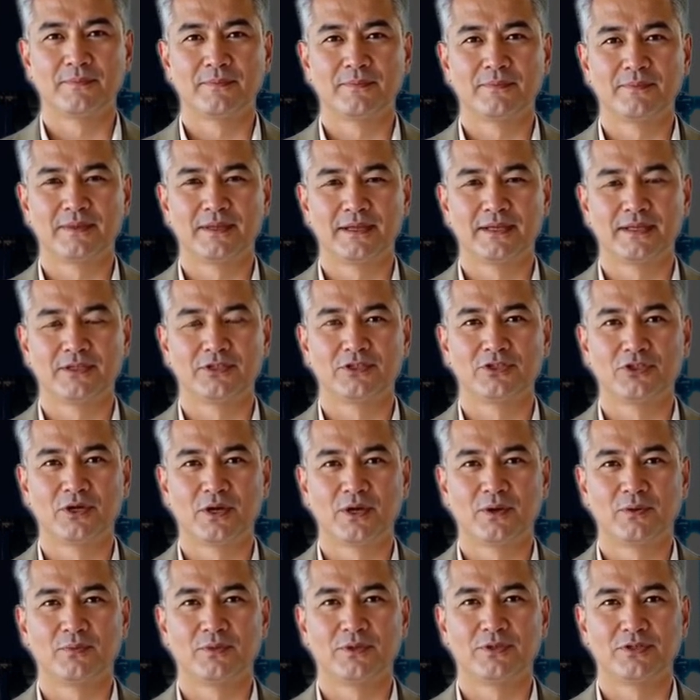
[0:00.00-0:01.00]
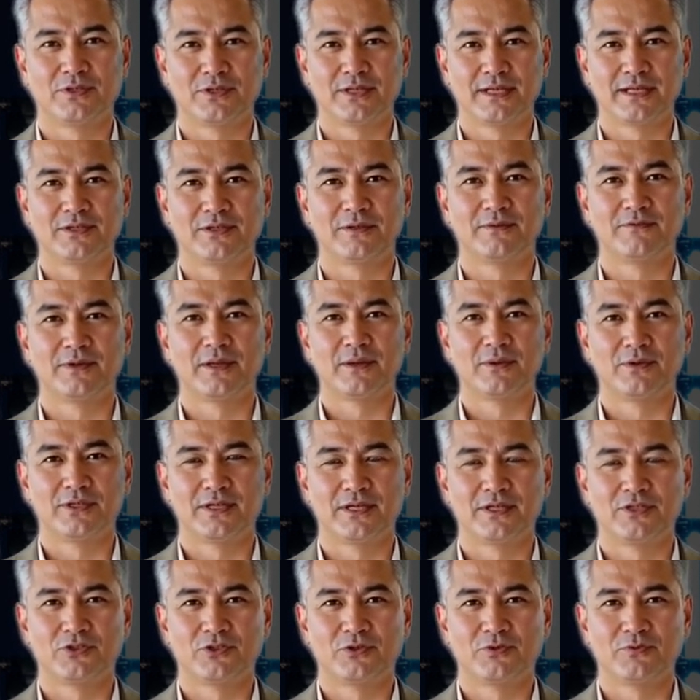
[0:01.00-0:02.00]
These genres laid the
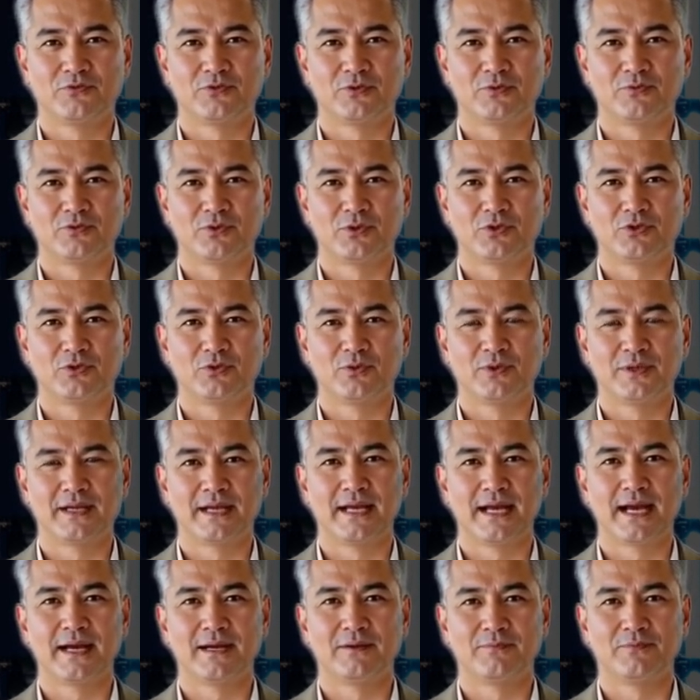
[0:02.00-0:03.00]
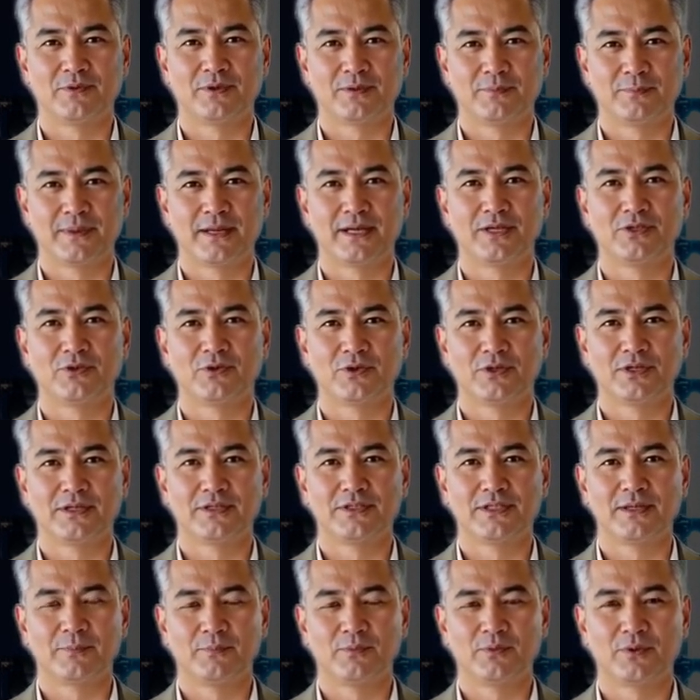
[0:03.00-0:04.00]
foundation for virtually every major
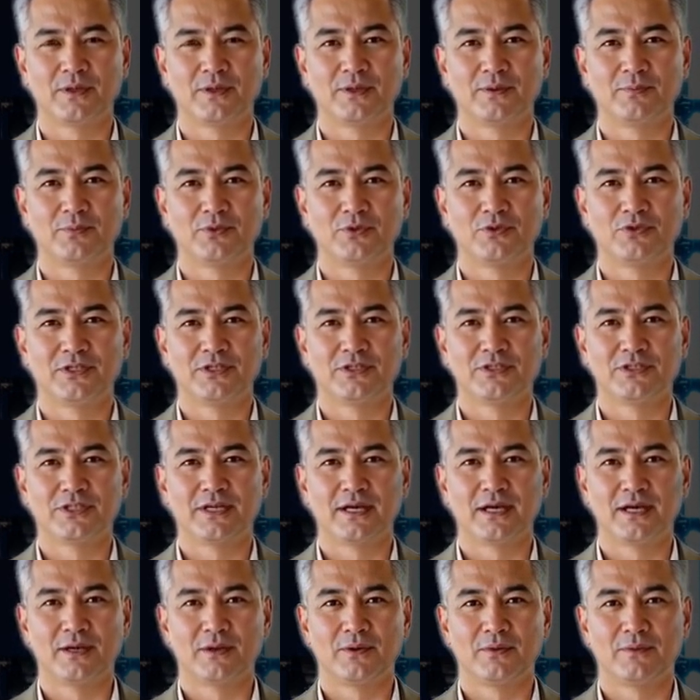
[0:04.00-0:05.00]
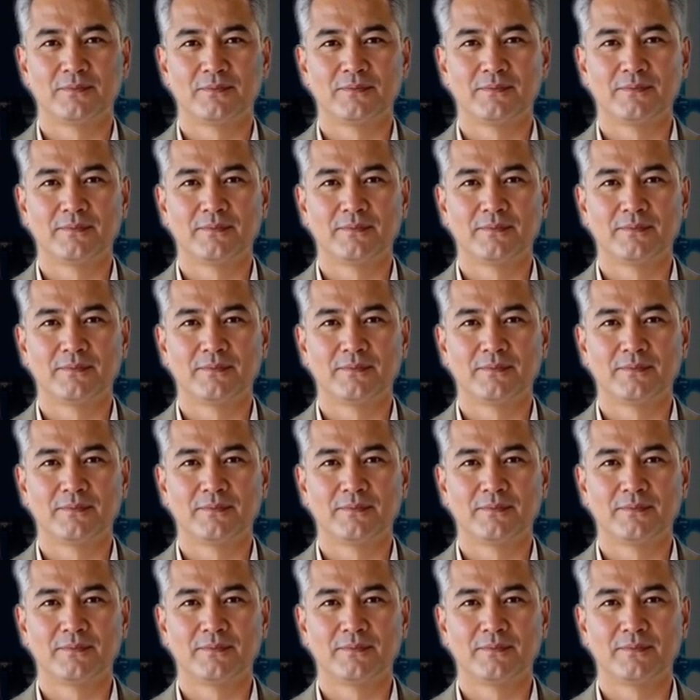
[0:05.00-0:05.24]
contemporary music style.